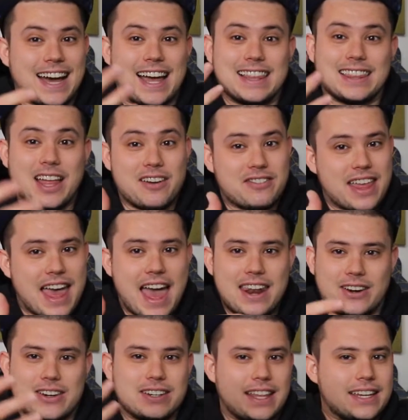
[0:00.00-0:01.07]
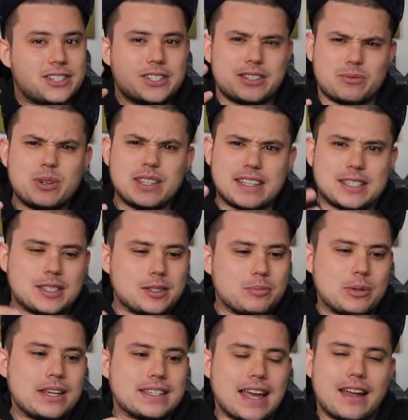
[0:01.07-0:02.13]
I love that, or like just really
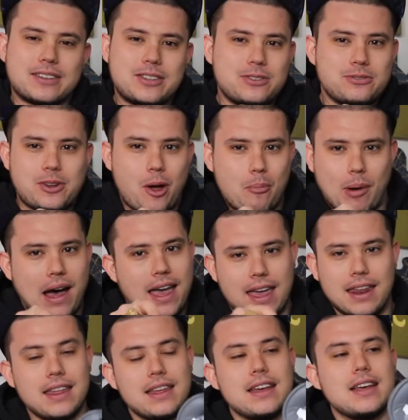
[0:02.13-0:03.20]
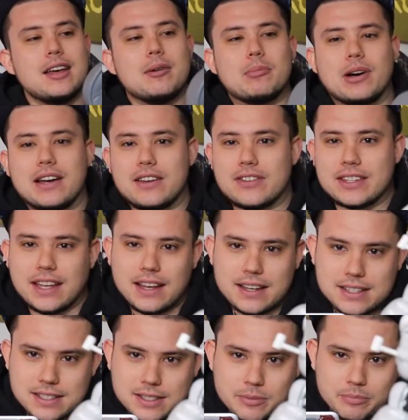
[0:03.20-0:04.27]
speaks out to you, don't buy it. But if it
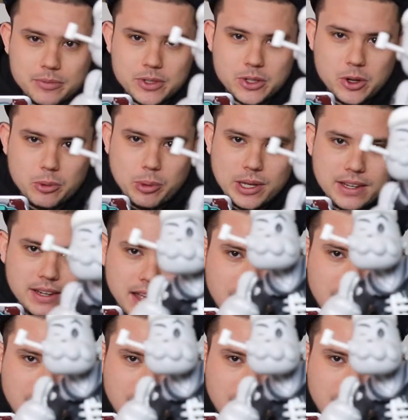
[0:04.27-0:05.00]
does, scoop it